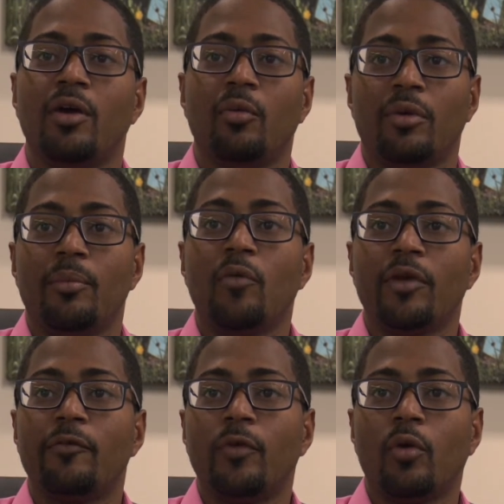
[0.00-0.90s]
We're
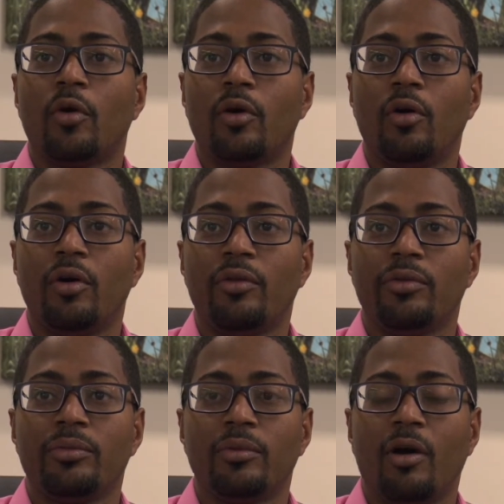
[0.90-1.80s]
moving forward
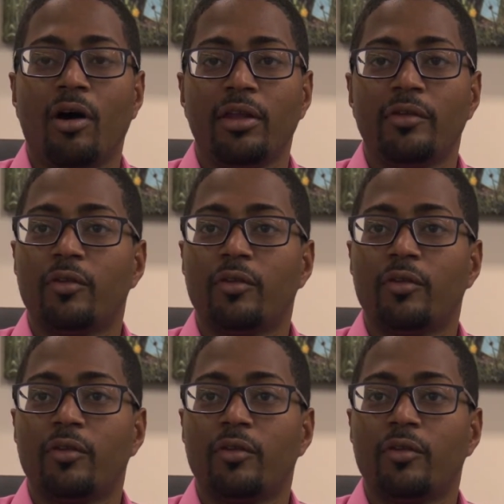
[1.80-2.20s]
on all-in